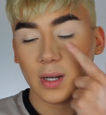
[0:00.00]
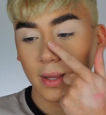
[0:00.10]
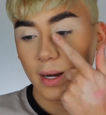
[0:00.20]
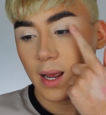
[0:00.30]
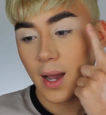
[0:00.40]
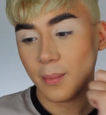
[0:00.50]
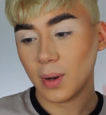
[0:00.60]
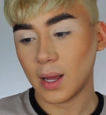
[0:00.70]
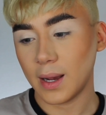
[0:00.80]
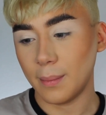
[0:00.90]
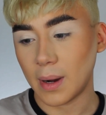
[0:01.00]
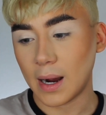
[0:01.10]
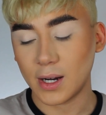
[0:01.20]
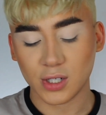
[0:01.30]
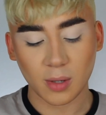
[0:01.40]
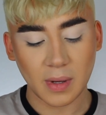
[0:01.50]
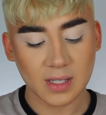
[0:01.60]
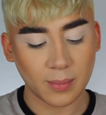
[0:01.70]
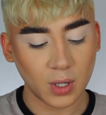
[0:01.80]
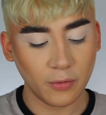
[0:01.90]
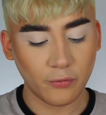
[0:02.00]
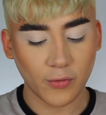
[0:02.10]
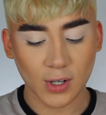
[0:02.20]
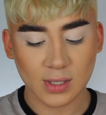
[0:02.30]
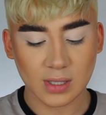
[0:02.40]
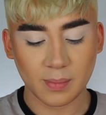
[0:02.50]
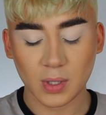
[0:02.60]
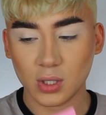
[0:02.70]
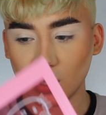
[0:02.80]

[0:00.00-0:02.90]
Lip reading: now that I applied my eyeshadow base, I'm going to first dip into